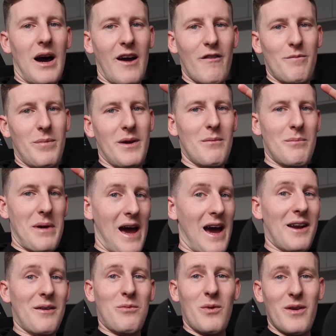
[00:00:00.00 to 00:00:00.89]
I've been
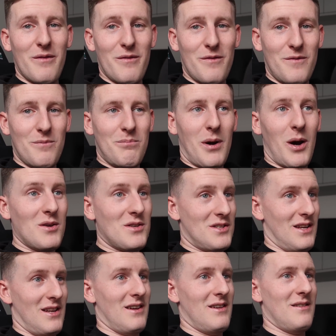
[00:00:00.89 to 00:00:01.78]
bad with
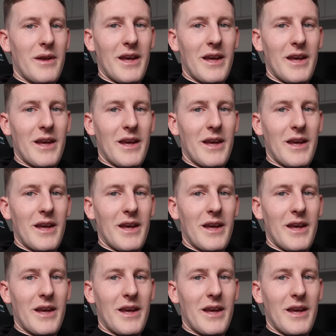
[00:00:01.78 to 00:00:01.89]
posting it.